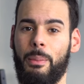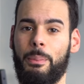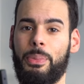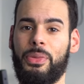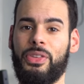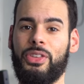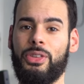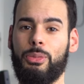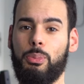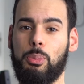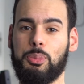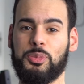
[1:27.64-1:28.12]

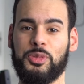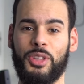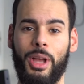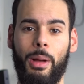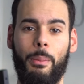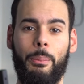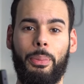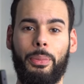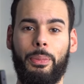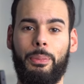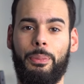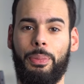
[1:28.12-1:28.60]

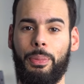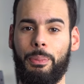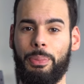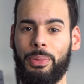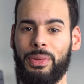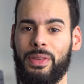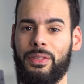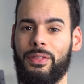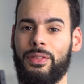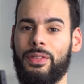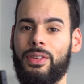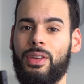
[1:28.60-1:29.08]

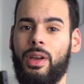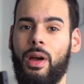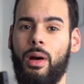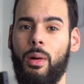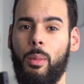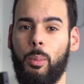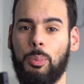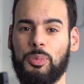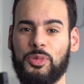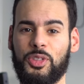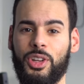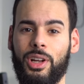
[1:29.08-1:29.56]
If
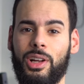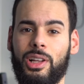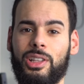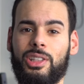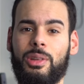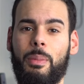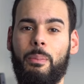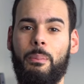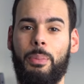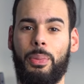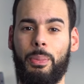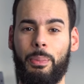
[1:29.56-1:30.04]
you're not
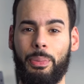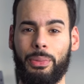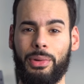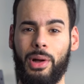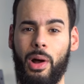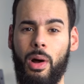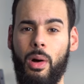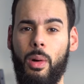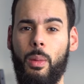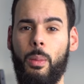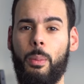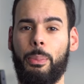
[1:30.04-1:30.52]
a
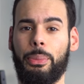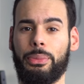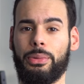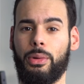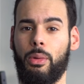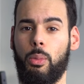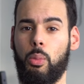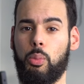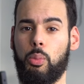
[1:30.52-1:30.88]
pump.